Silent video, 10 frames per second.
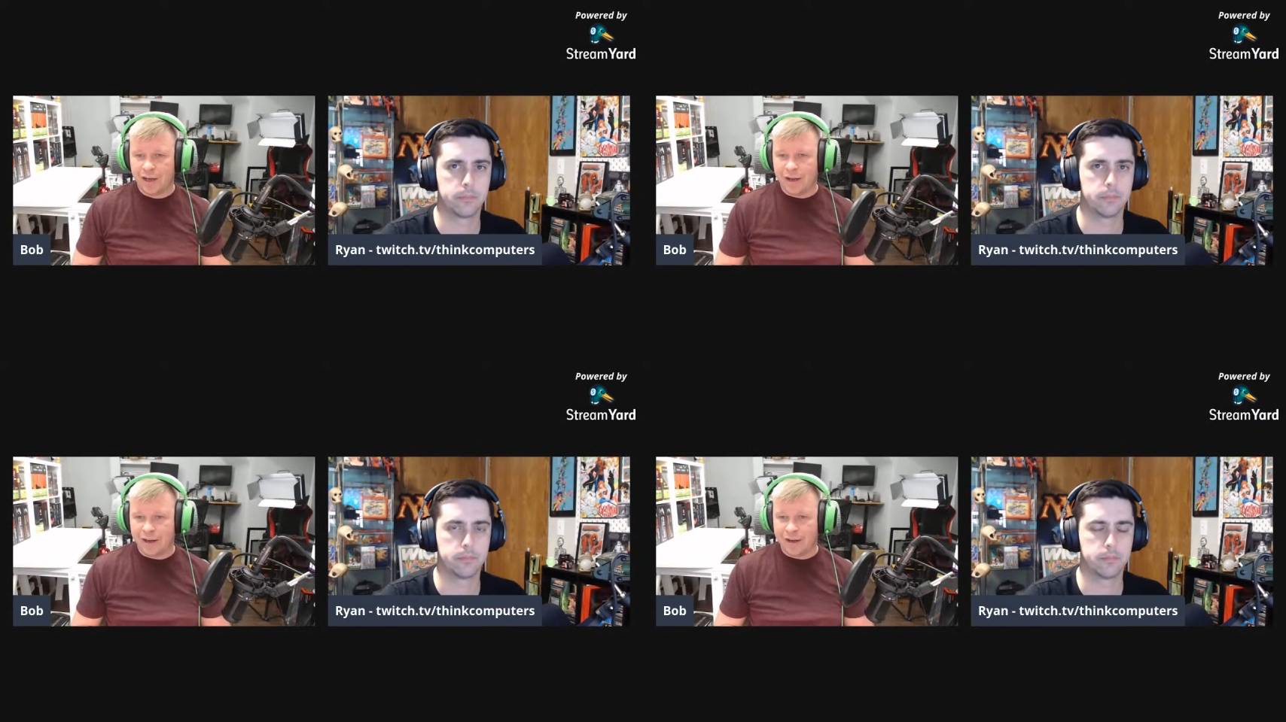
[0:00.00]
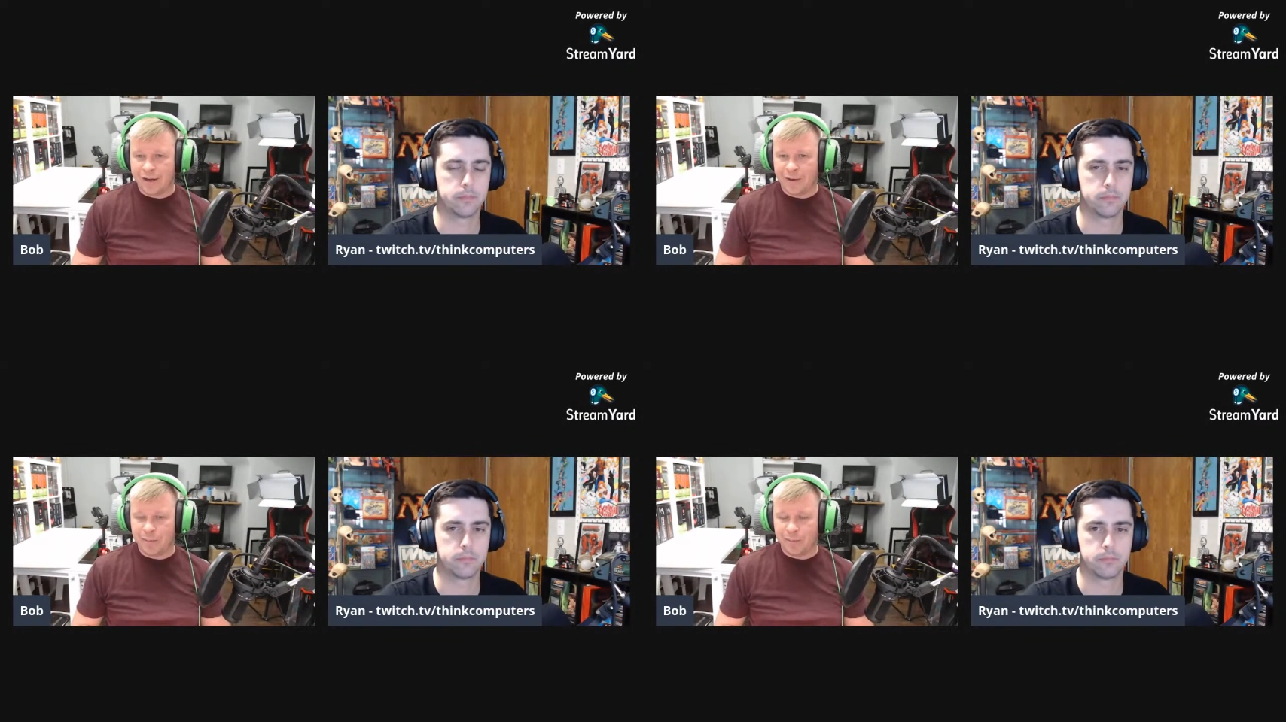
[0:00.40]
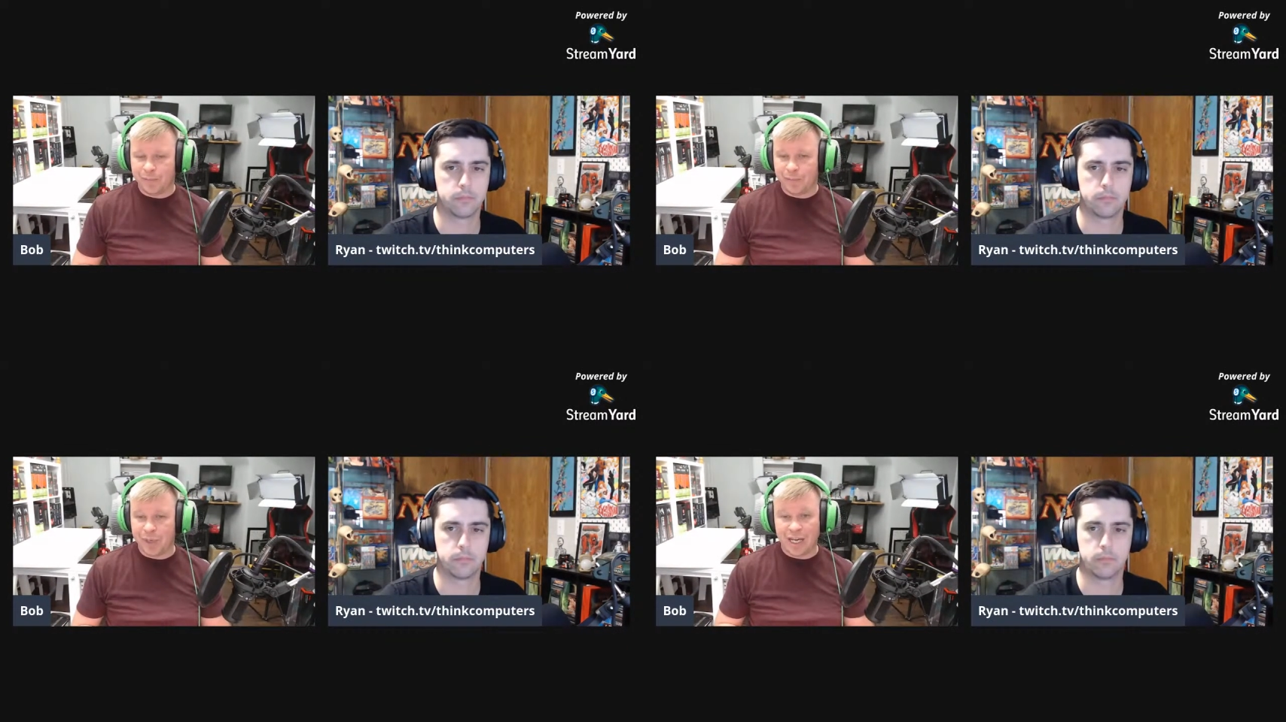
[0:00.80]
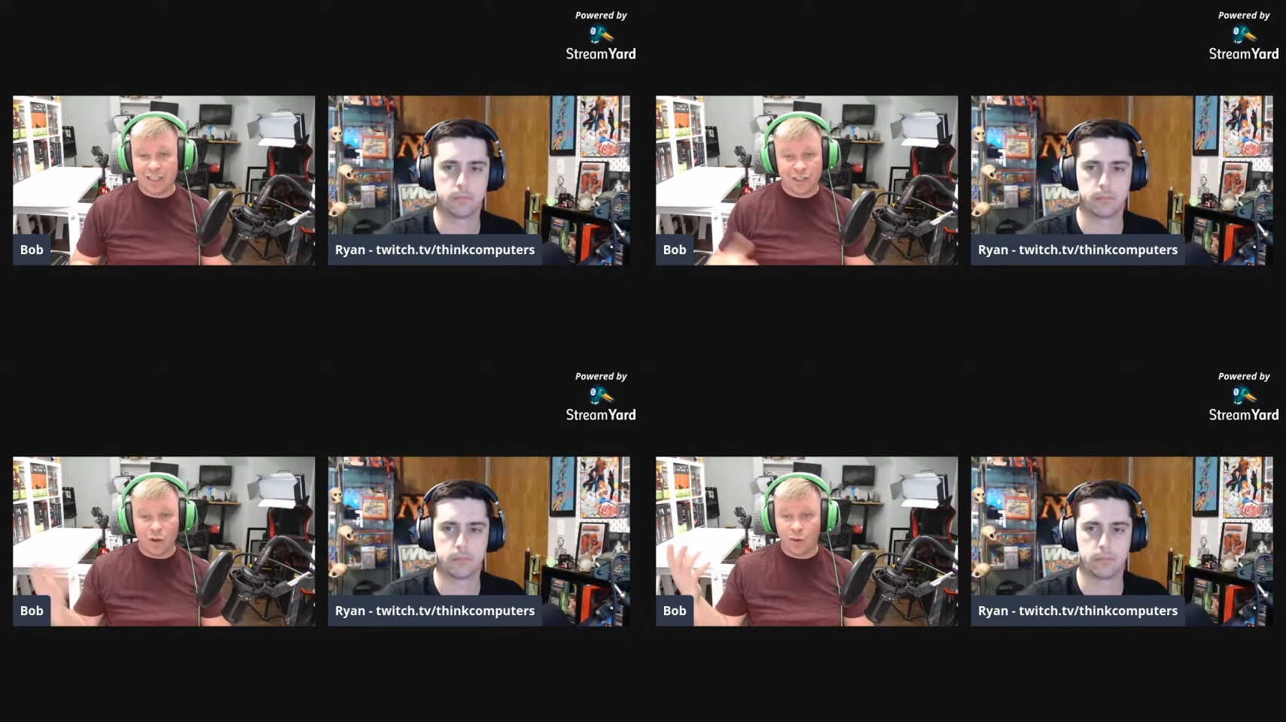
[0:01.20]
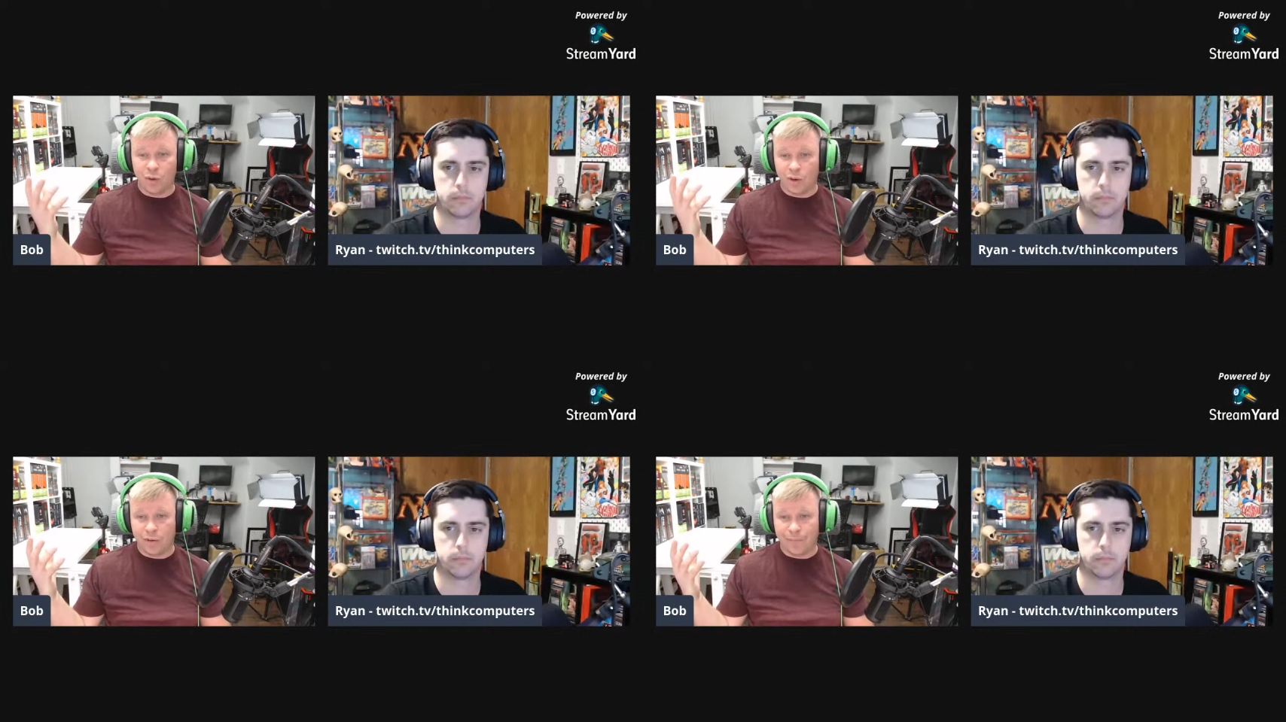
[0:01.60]
Speaker 1: But yeah,
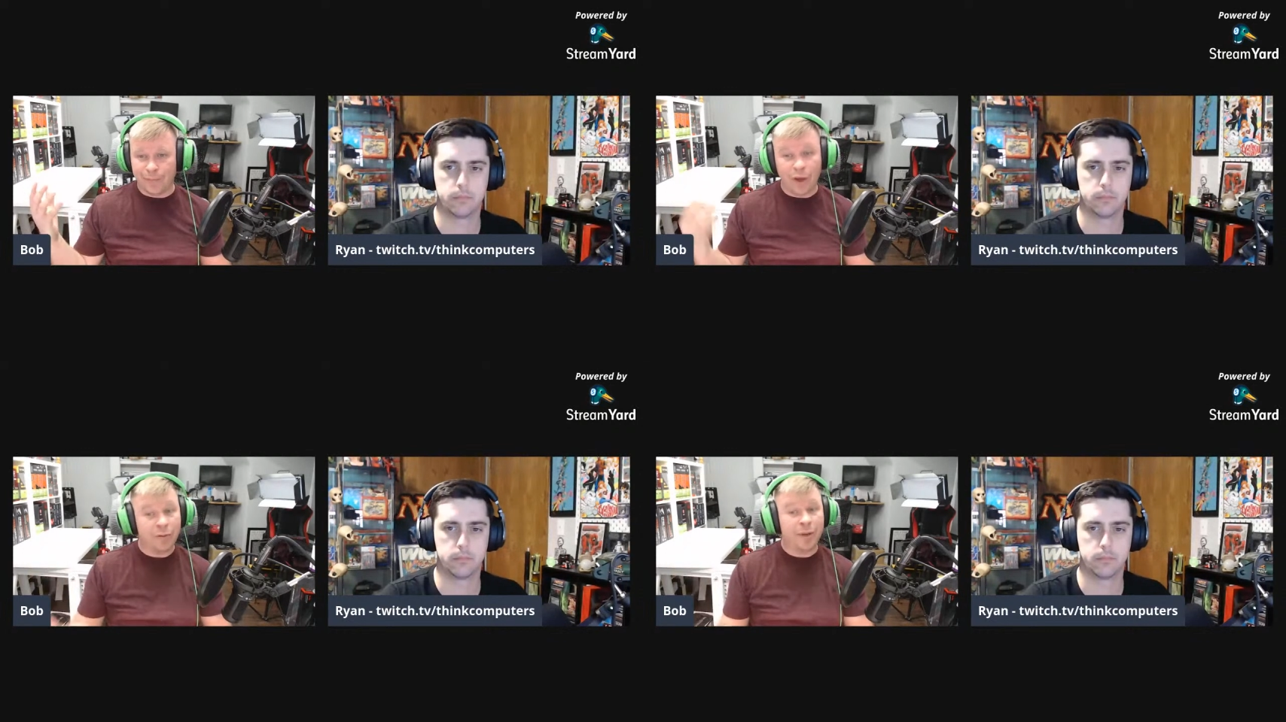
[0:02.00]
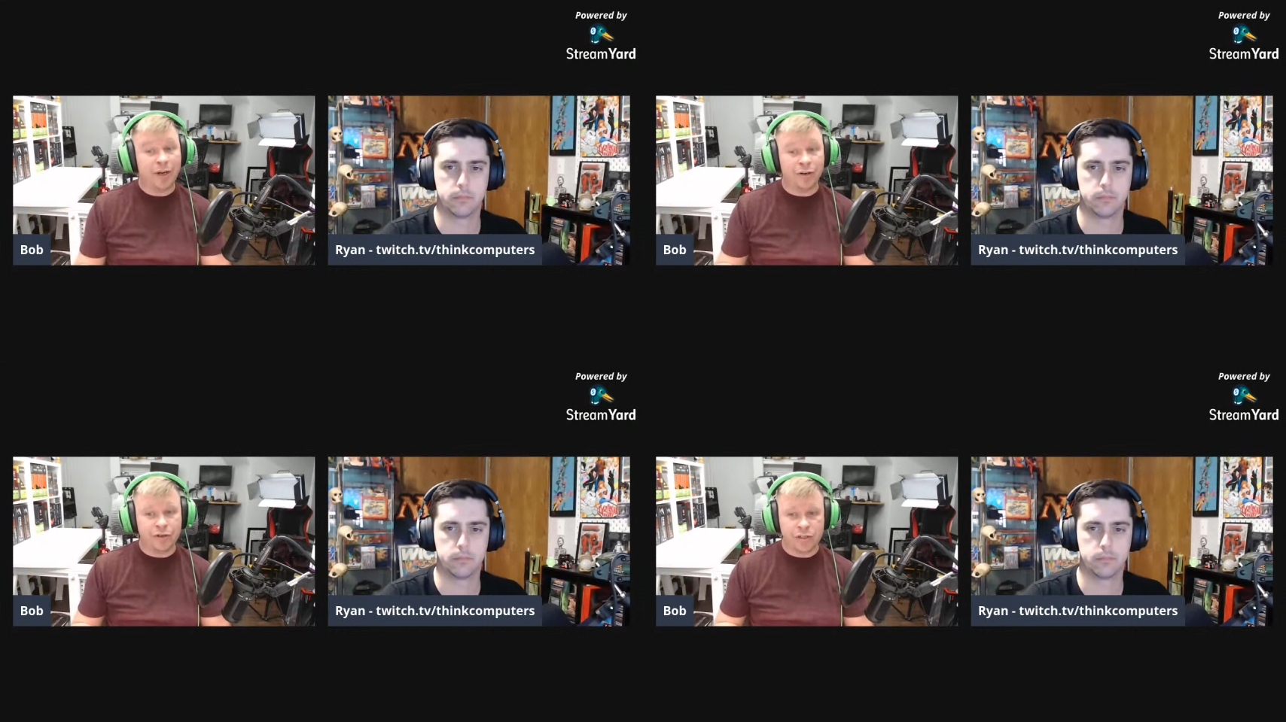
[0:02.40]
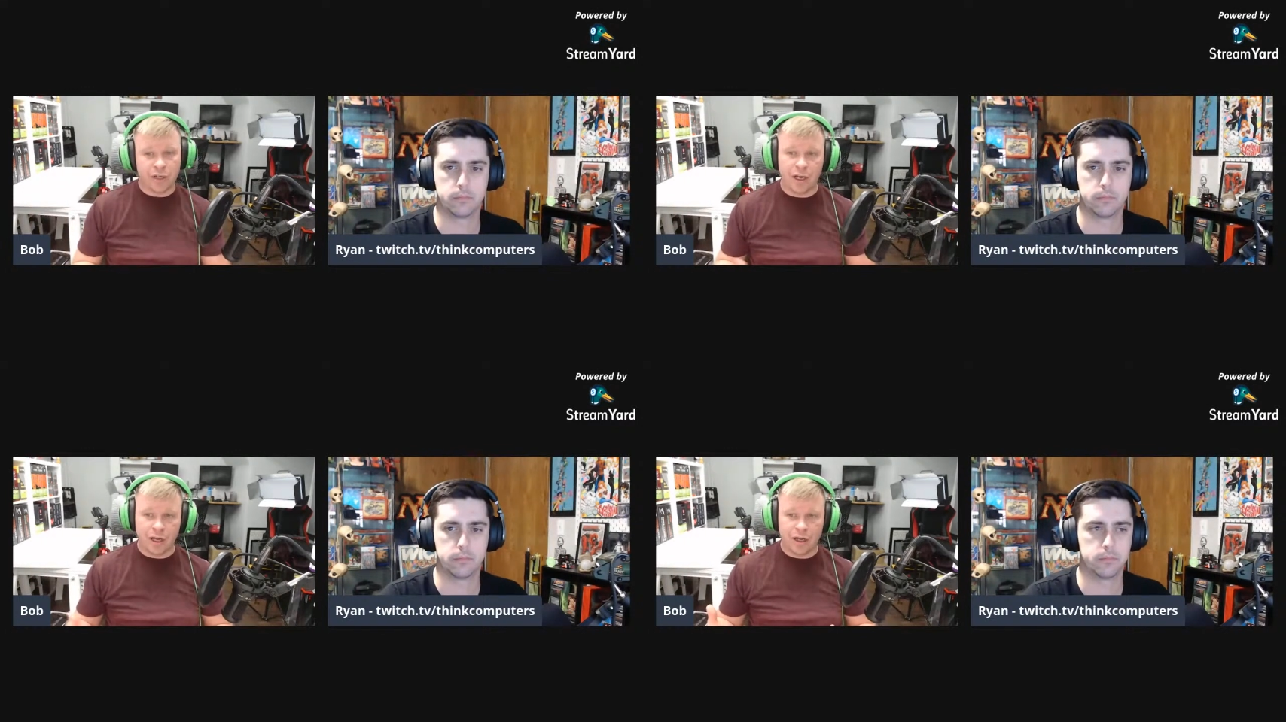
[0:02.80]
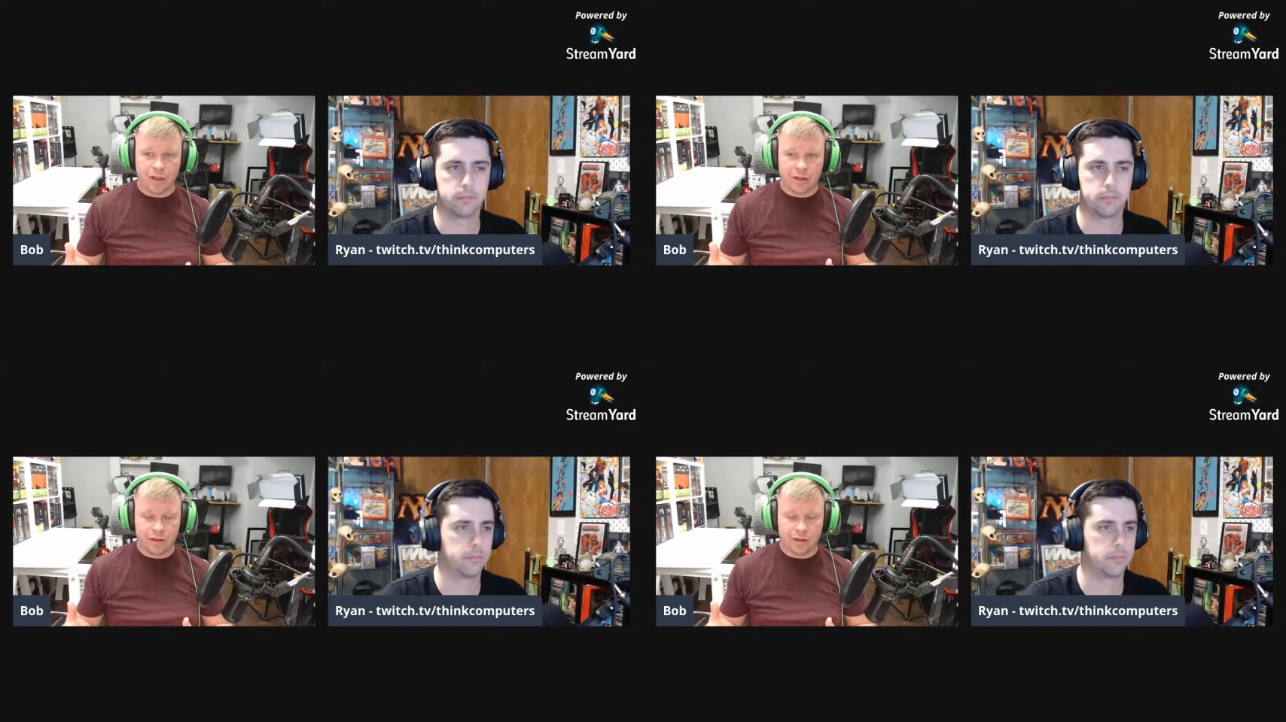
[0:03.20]
so on a better news, again,